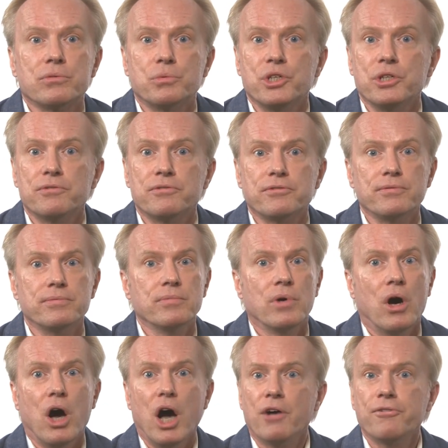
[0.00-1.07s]
we've
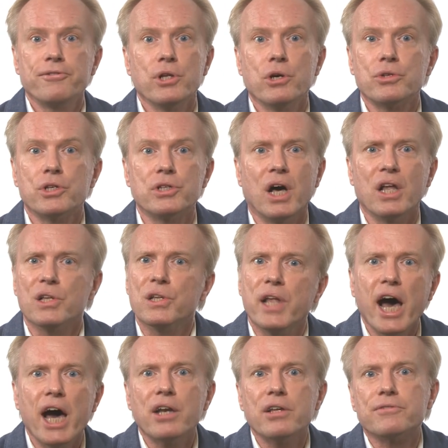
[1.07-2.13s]
offloaded a
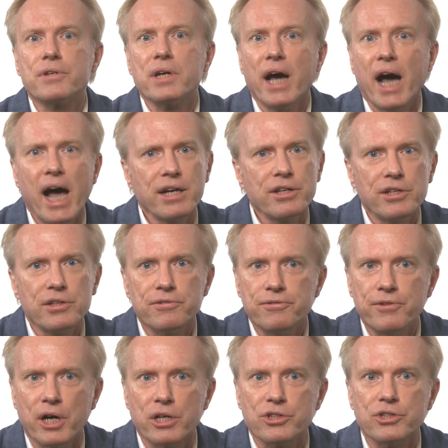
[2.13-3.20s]
lot of cognitive
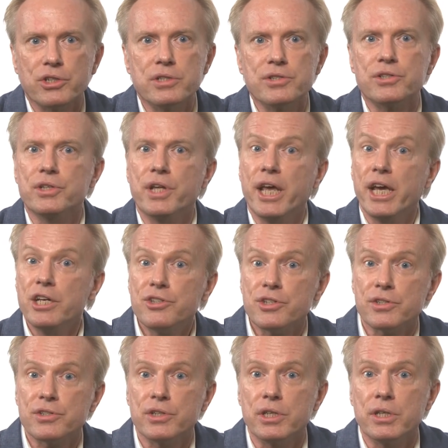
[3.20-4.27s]
functions and
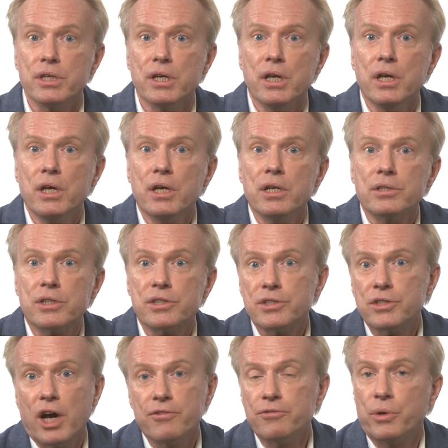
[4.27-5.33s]
agency to
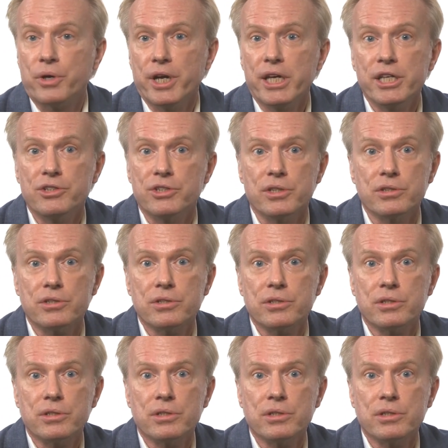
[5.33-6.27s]
software agents.